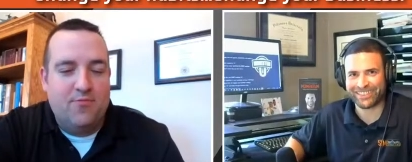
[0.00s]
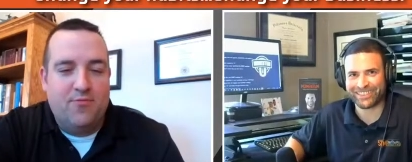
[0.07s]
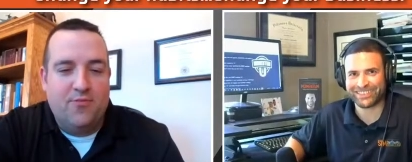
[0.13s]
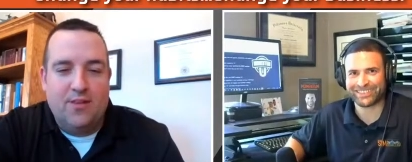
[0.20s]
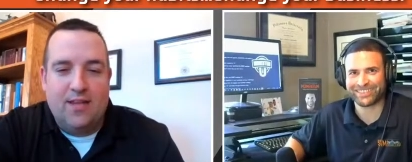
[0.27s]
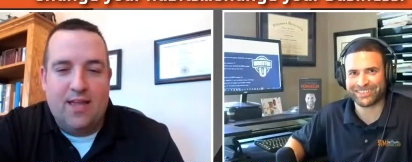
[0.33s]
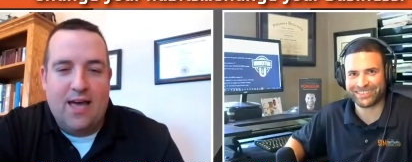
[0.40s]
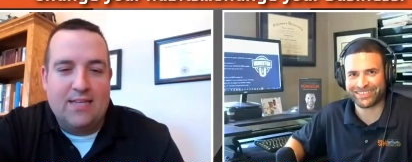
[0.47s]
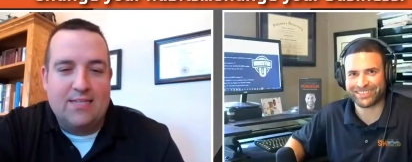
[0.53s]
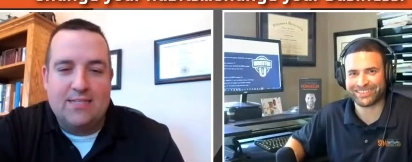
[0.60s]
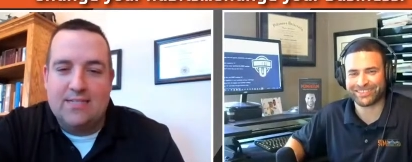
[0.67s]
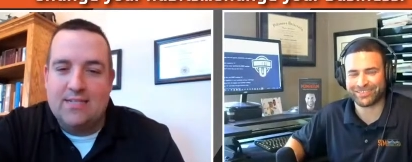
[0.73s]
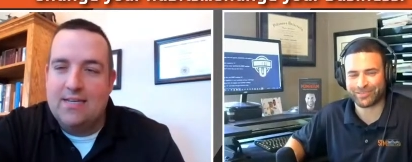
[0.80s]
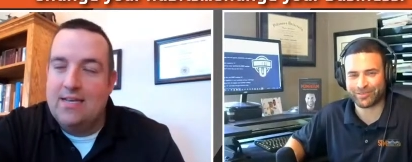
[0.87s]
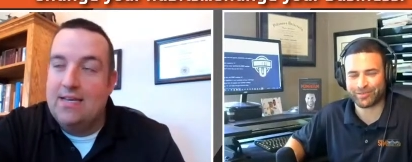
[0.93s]
Speaker 1: But for the
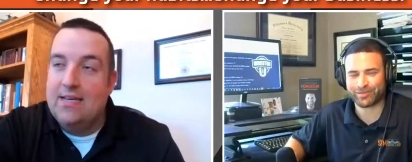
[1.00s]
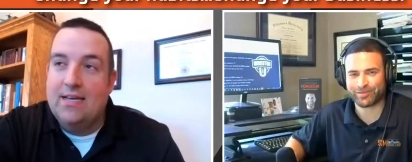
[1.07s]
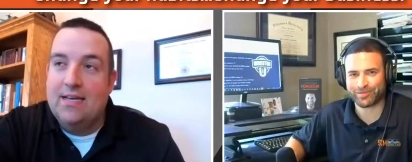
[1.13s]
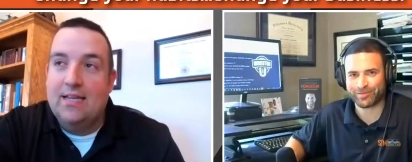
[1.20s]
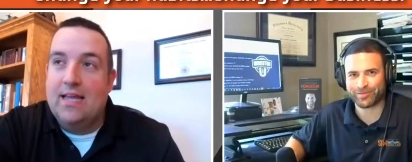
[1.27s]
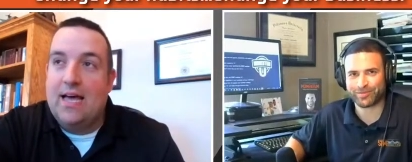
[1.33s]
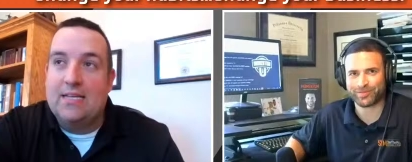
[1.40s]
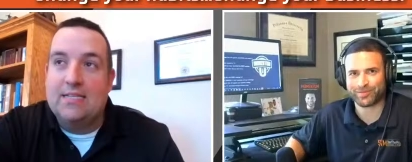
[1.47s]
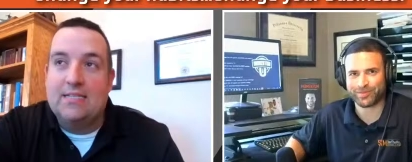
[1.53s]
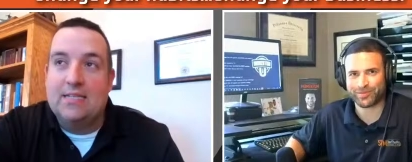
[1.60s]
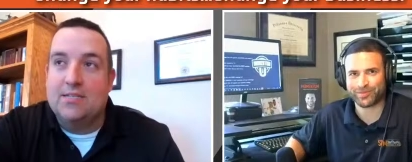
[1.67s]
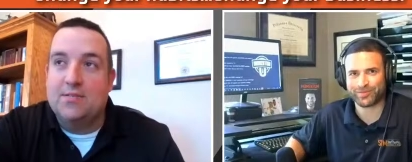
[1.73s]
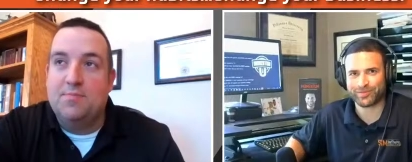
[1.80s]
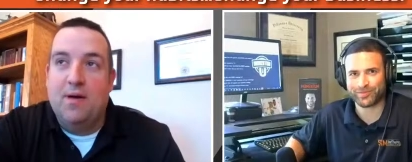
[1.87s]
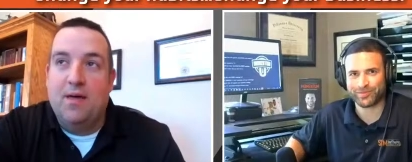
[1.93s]
last last
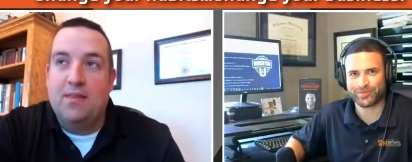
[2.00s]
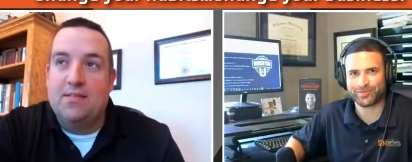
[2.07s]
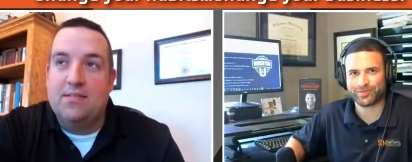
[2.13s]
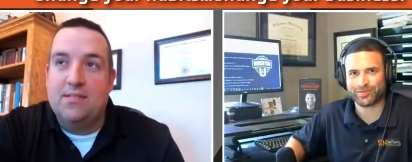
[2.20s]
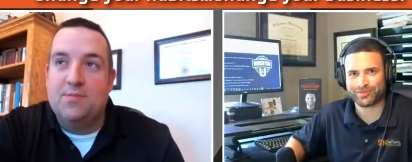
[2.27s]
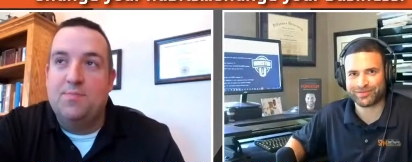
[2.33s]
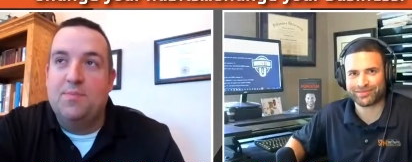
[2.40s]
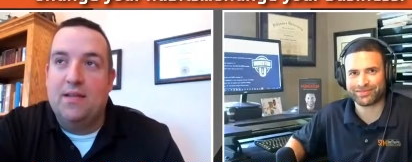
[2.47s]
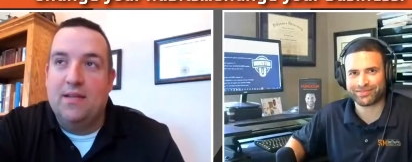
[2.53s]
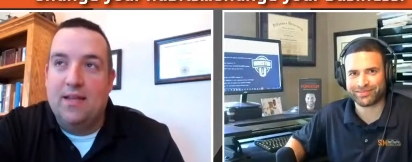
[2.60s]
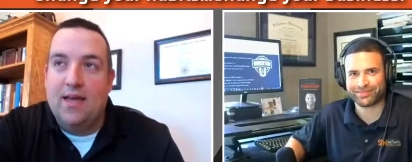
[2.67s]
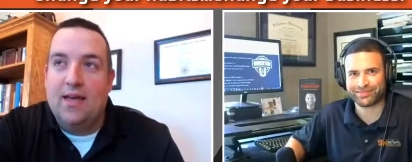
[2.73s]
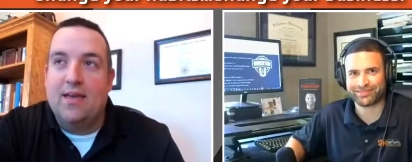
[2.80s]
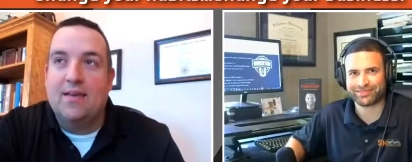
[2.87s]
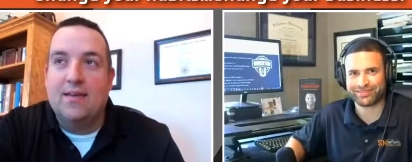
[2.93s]
six months, it's
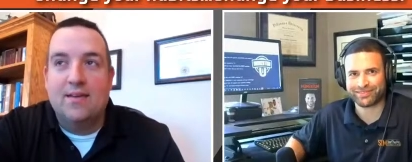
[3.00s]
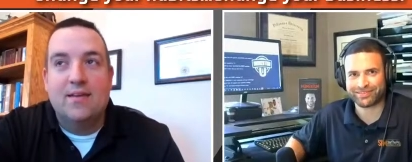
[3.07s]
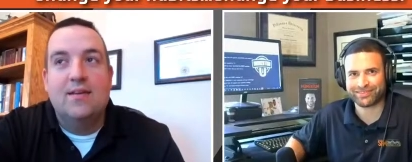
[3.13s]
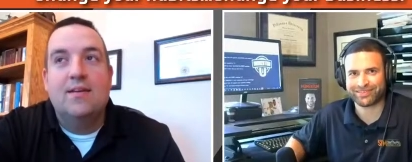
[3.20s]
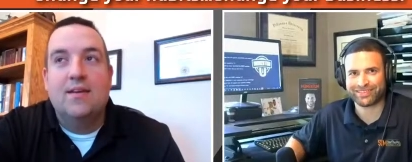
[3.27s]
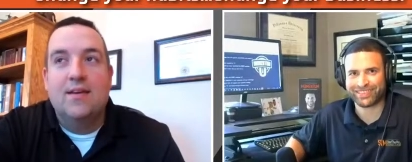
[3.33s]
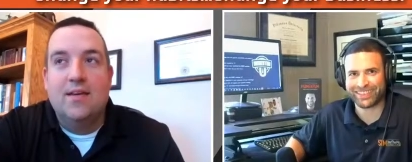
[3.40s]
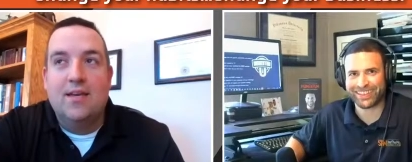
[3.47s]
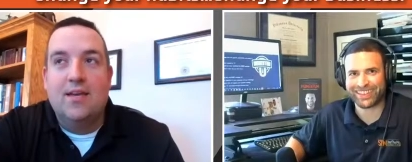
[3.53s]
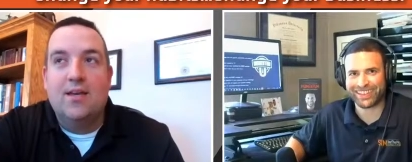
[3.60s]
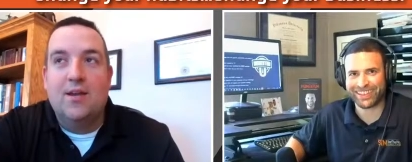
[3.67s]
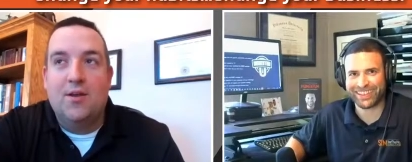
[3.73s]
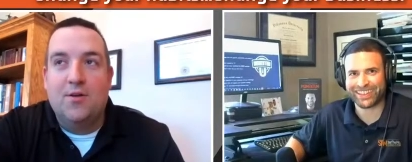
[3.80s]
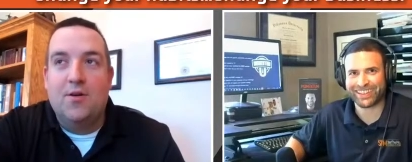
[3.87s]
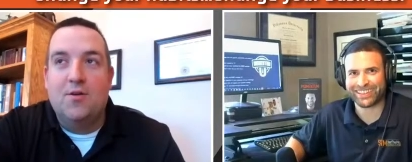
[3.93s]
been like,
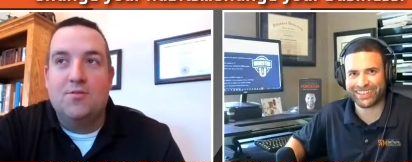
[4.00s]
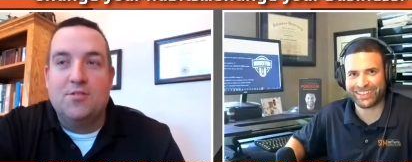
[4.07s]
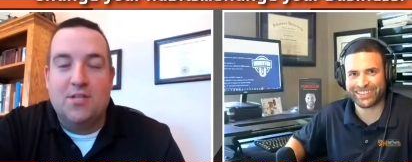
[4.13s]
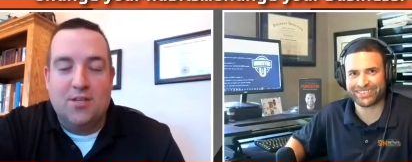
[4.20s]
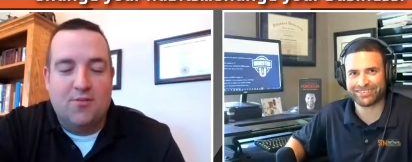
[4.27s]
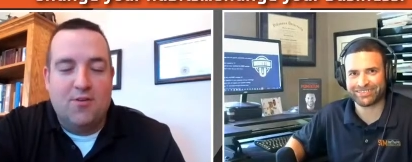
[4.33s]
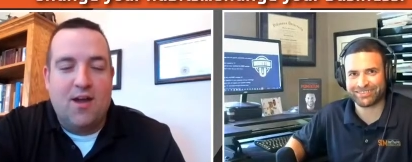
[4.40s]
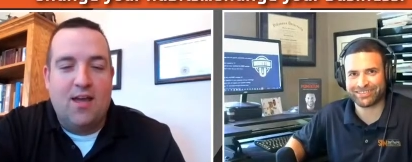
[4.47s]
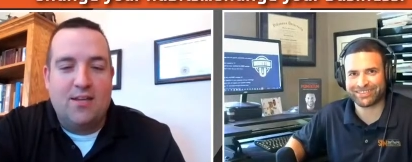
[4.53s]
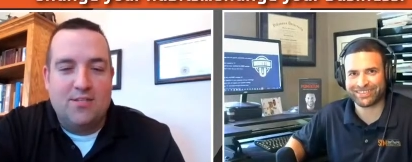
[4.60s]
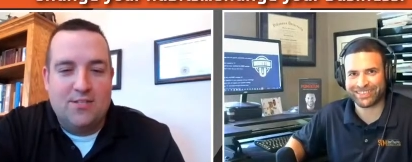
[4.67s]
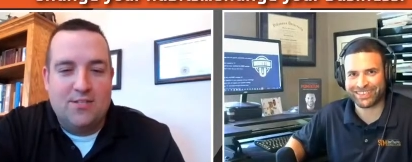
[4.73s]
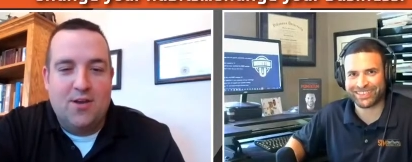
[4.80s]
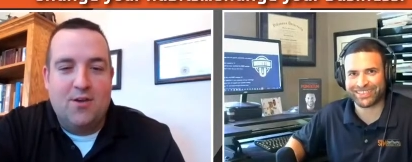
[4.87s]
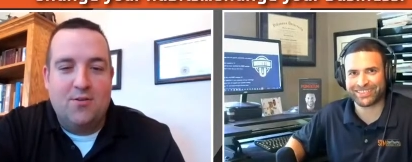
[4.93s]
you know, nose to the
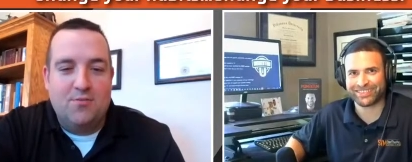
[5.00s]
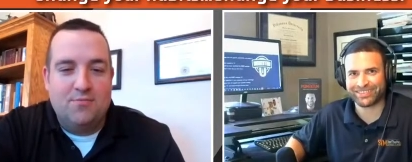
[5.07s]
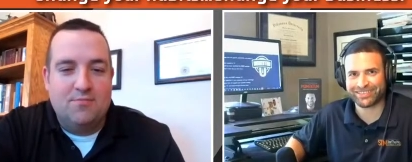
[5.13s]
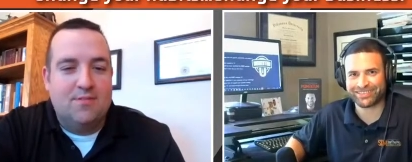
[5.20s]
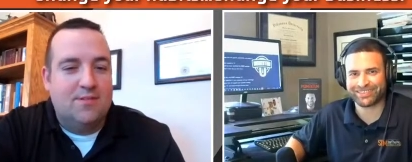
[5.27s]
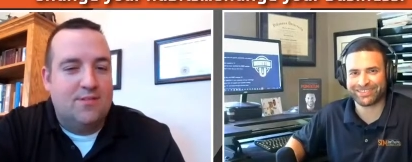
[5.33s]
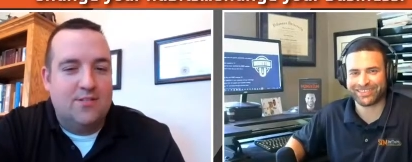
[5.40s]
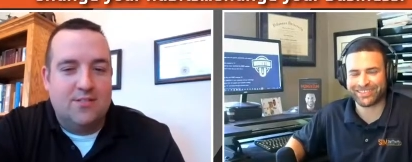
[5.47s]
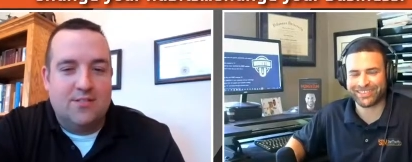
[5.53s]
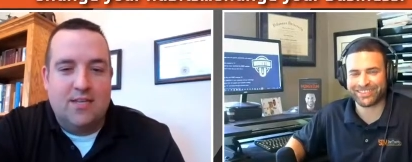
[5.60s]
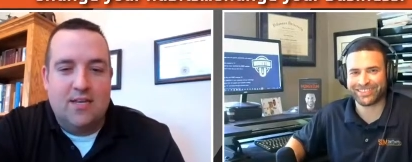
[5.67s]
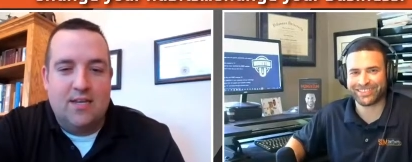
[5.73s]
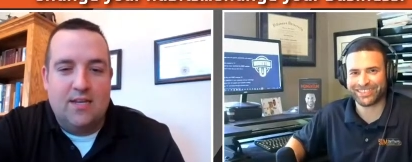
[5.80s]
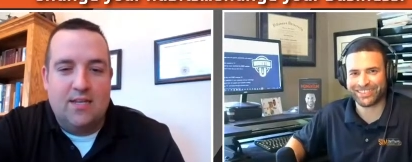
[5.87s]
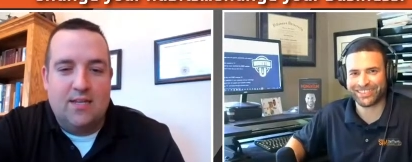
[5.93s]
grindstone,
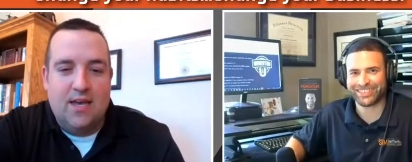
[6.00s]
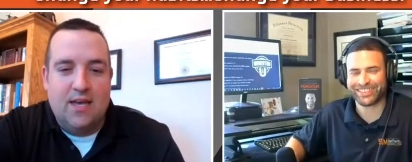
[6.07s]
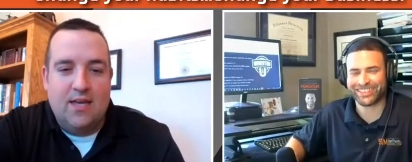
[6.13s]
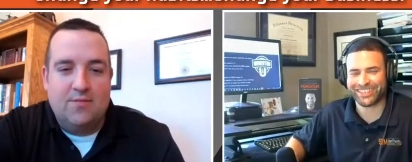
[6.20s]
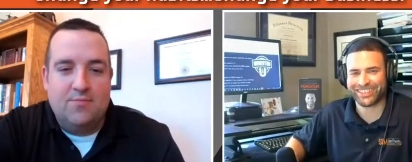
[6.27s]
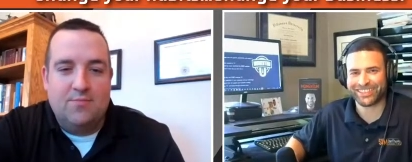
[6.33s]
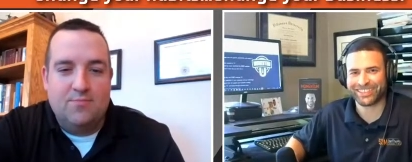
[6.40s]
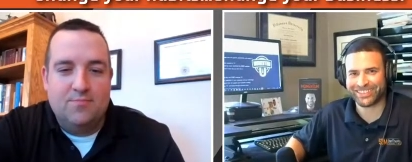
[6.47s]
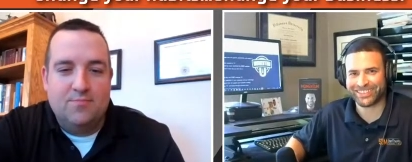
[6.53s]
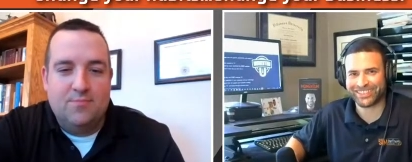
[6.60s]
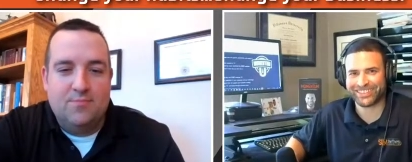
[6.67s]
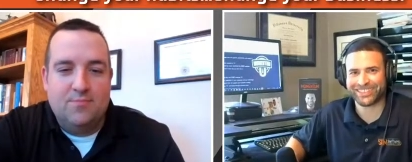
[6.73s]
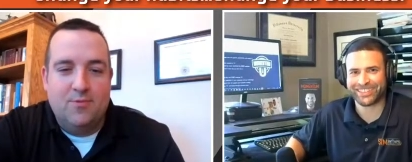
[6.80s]
just getting it done.